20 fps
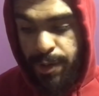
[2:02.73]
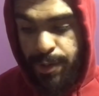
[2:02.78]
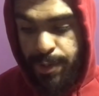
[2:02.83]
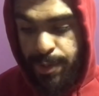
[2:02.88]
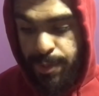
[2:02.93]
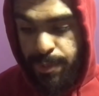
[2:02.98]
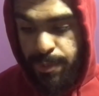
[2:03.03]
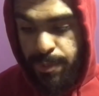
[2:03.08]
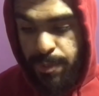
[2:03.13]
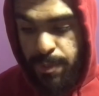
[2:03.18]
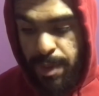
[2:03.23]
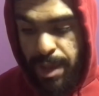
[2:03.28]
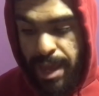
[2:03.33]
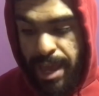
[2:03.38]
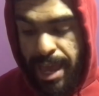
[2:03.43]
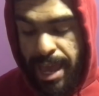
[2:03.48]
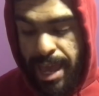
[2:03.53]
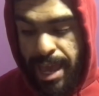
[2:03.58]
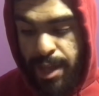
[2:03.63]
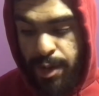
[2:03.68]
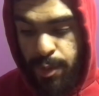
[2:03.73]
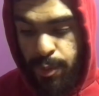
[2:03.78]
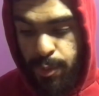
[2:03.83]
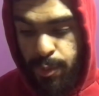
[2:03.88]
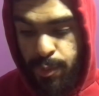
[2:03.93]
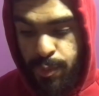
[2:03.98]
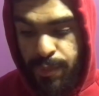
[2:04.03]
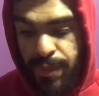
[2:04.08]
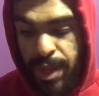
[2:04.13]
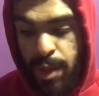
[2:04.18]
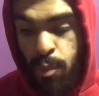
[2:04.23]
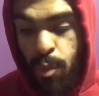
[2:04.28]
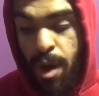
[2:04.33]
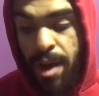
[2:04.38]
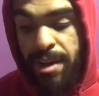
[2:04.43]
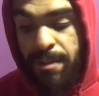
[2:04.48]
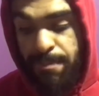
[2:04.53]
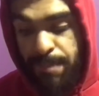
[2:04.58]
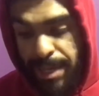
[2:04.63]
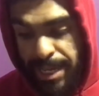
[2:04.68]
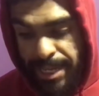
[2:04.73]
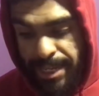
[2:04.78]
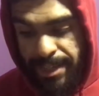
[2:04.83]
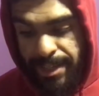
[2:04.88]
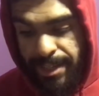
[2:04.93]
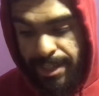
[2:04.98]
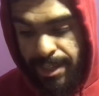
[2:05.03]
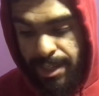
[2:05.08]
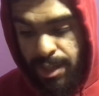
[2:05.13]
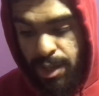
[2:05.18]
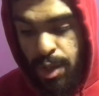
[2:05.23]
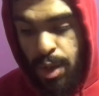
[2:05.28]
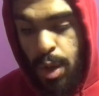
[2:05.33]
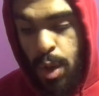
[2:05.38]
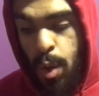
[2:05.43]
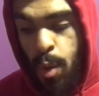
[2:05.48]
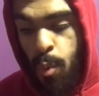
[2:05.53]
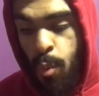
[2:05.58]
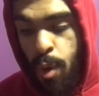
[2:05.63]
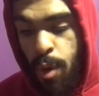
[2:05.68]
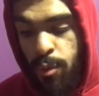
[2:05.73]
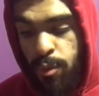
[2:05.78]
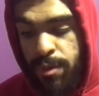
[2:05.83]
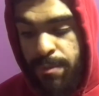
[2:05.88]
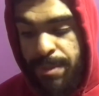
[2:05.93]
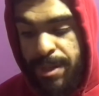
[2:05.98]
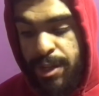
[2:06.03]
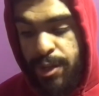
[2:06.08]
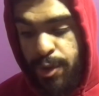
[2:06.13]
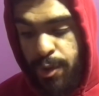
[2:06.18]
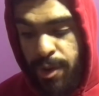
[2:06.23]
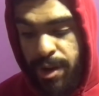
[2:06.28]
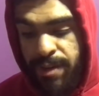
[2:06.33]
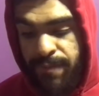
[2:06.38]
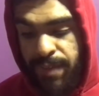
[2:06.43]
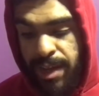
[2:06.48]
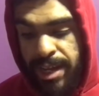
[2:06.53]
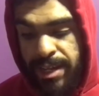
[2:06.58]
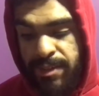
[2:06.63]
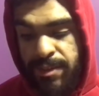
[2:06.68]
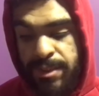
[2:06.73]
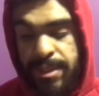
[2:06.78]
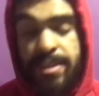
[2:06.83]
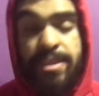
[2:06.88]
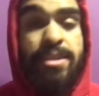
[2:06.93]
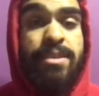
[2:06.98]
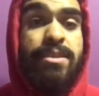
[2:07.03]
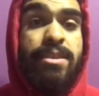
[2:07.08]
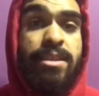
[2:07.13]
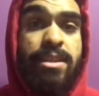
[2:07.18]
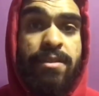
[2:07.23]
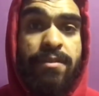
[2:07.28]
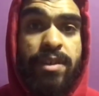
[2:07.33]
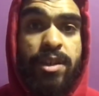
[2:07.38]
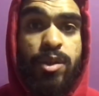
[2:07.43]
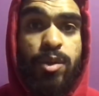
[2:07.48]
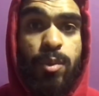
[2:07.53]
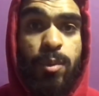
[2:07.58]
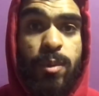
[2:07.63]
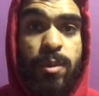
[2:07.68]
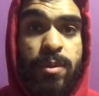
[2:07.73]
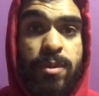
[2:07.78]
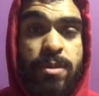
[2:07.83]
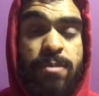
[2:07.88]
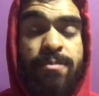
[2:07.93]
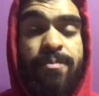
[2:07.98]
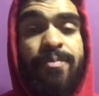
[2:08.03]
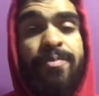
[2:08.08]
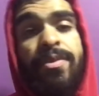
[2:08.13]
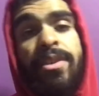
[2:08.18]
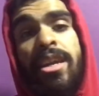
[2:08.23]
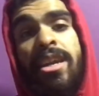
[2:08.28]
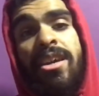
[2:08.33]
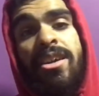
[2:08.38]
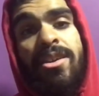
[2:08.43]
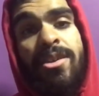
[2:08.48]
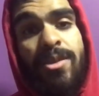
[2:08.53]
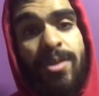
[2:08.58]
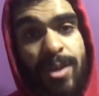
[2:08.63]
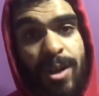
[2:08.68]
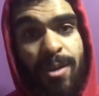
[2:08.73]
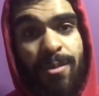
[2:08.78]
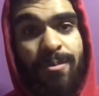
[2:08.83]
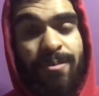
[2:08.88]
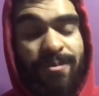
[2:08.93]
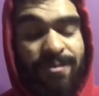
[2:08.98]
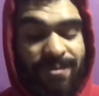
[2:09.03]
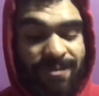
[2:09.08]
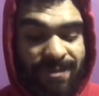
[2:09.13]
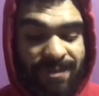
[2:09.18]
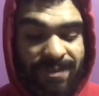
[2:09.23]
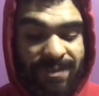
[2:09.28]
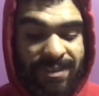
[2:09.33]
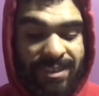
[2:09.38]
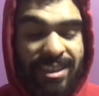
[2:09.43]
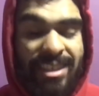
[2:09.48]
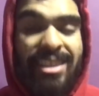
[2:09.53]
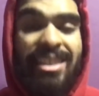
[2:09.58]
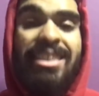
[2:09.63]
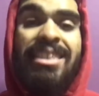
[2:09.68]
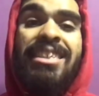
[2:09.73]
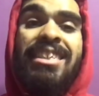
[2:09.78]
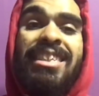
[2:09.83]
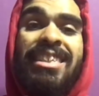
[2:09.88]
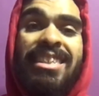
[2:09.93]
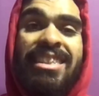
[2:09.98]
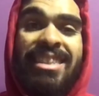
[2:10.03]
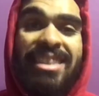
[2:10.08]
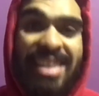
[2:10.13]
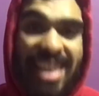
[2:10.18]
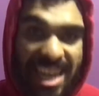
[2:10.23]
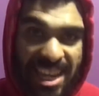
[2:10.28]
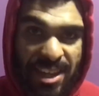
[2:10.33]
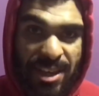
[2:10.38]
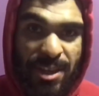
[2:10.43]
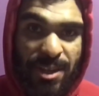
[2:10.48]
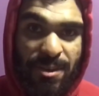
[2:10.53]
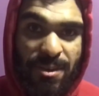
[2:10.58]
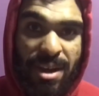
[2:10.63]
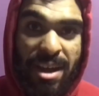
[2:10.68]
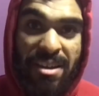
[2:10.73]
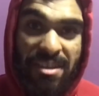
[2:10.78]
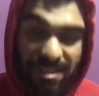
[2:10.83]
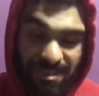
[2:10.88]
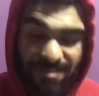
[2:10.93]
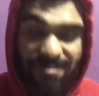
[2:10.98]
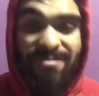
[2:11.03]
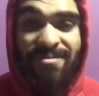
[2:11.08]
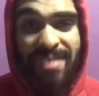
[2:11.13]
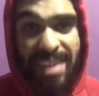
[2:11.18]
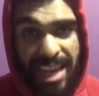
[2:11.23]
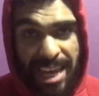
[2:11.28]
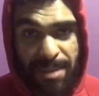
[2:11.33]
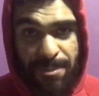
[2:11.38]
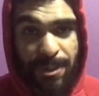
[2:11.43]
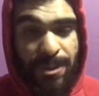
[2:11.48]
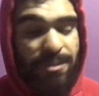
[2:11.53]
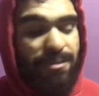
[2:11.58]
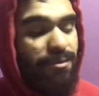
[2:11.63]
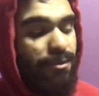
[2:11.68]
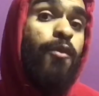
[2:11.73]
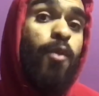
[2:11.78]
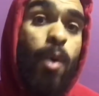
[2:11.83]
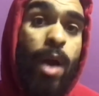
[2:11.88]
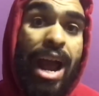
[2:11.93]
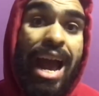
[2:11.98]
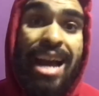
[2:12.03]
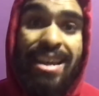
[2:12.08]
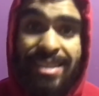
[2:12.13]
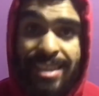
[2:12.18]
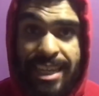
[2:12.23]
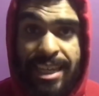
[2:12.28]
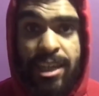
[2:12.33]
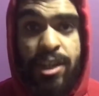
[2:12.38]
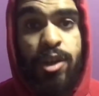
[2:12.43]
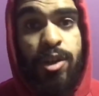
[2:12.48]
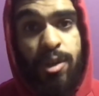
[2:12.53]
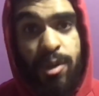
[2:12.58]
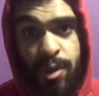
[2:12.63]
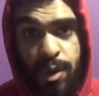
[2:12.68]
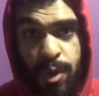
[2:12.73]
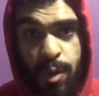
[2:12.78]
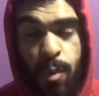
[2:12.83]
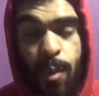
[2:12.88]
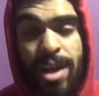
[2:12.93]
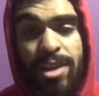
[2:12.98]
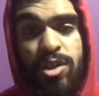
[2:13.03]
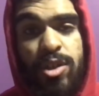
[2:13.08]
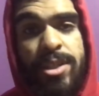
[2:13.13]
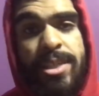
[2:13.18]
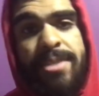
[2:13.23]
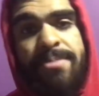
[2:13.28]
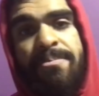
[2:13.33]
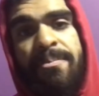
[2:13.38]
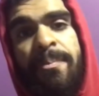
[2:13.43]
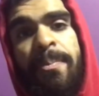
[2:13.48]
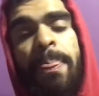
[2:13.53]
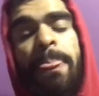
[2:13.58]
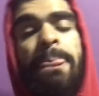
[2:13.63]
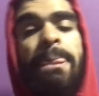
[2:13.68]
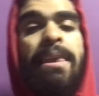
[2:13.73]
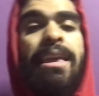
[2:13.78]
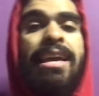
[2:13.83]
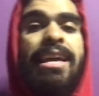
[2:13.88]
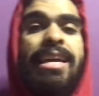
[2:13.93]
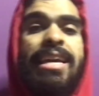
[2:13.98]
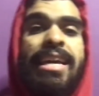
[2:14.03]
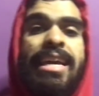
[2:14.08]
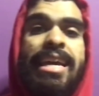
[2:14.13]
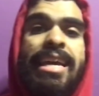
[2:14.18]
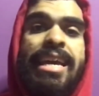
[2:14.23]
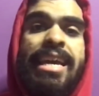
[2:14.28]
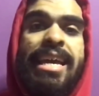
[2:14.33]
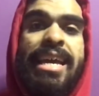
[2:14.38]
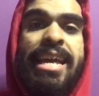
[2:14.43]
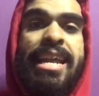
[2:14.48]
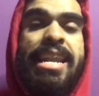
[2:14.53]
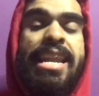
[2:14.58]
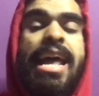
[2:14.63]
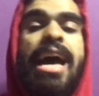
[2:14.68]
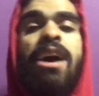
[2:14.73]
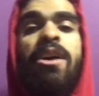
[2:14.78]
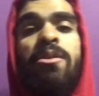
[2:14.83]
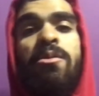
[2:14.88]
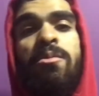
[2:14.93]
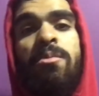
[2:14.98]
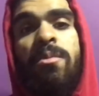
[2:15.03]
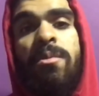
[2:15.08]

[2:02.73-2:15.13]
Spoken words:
to do and who they want to be. What would be your advice to these individuals? So, thank you, Abel, for asking your question. Now,